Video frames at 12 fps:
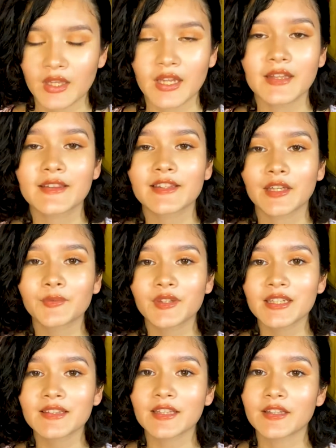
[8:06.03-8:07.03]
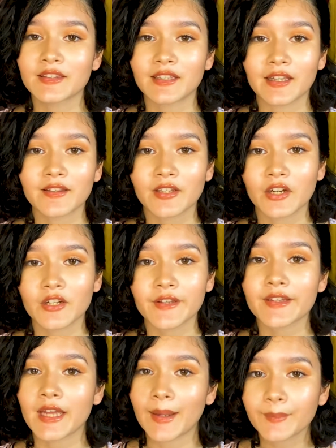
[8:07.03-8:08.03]
And some things that dance
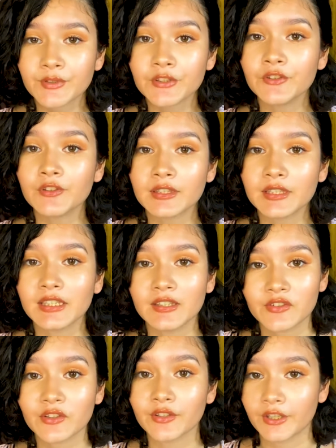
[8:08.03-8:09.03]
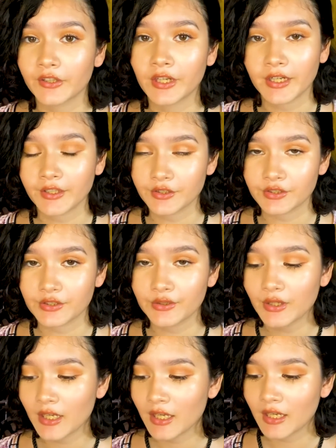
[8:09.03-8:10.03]
artists absolutely need to learn how to do
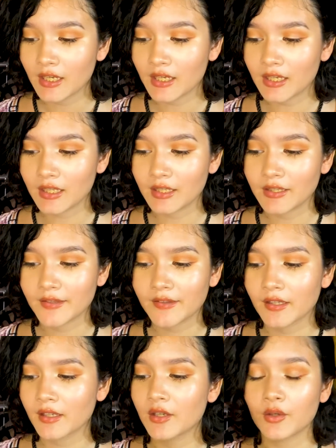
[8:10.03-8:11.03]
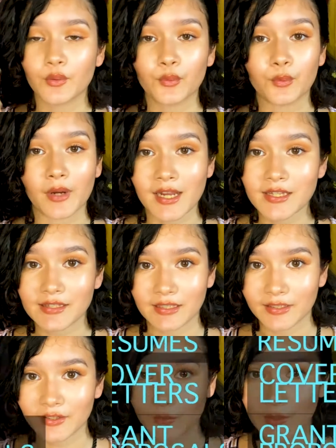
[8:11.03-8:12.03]
is write
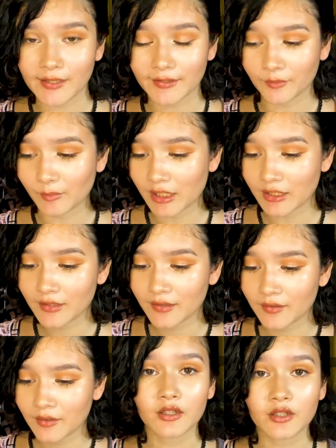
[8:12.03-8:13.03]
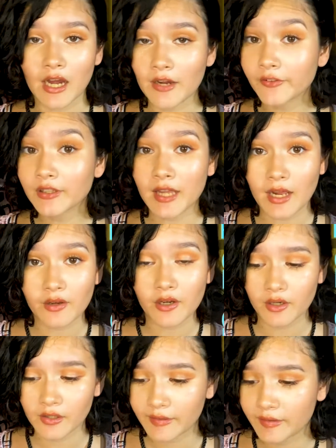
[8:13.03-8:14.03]
dance resumes, cover
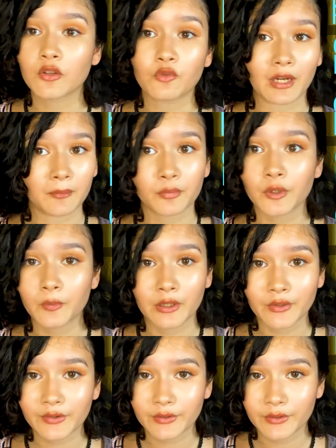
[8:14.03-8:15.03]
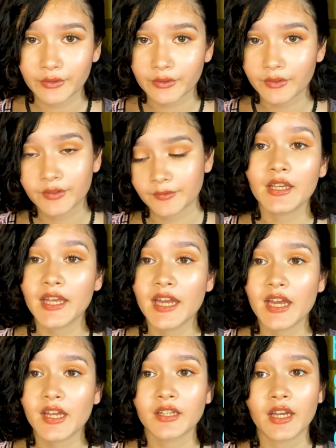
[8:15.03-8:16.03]
letters, grant proposals,
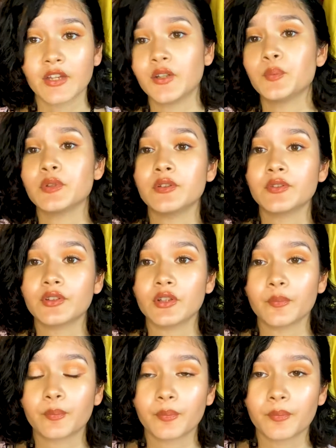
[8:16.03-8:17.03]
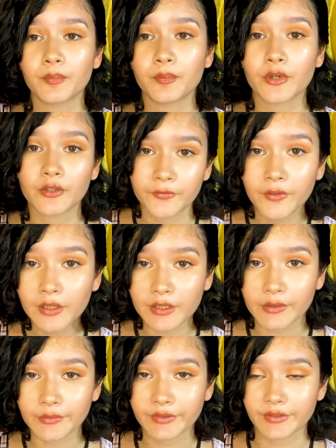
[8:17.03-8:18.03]
and how to build their
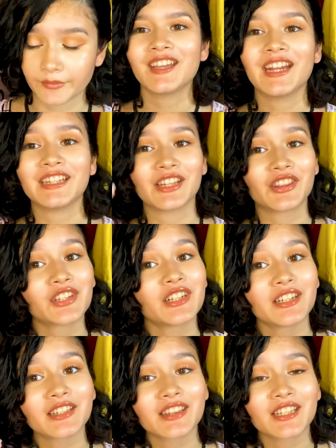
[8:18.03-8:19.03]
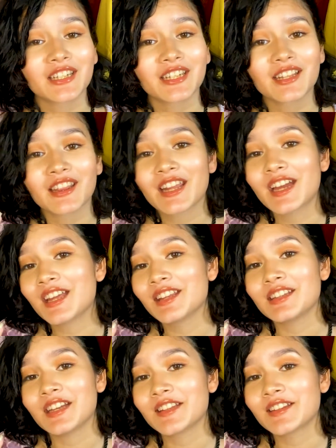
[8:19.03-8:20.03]
portfolios. And the third thing
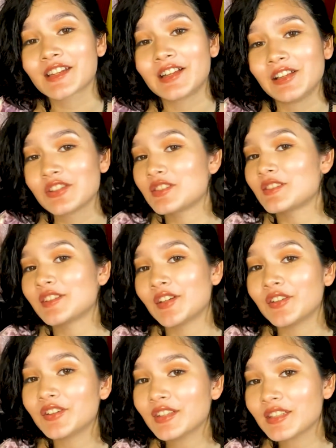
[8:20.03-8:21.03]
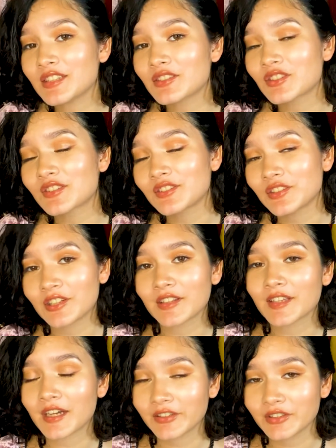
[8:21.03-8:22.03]
that dance colleges don't teach students
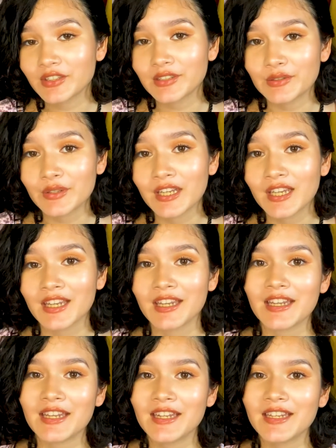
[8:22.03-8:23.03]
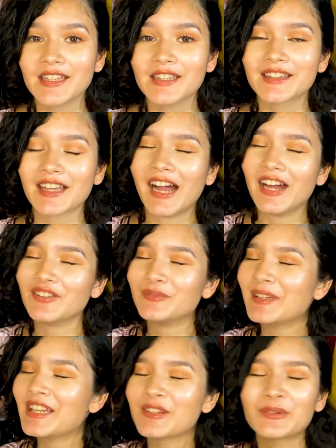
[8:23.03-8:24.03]
how to do is how to
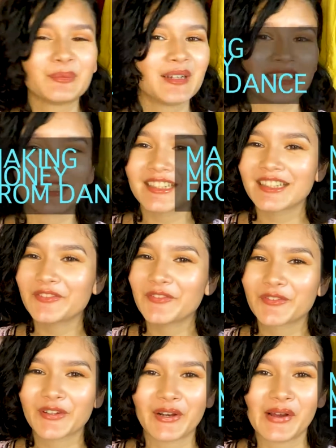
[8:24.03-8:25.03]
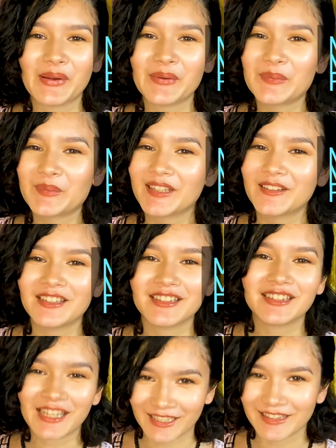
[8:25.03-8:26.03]
make money from
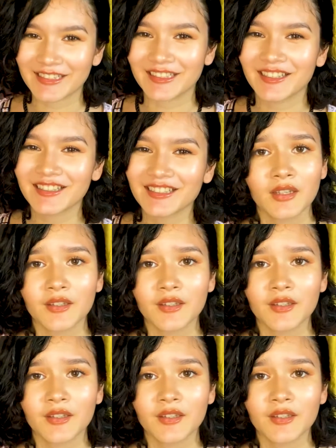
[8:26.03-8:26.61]
dancing.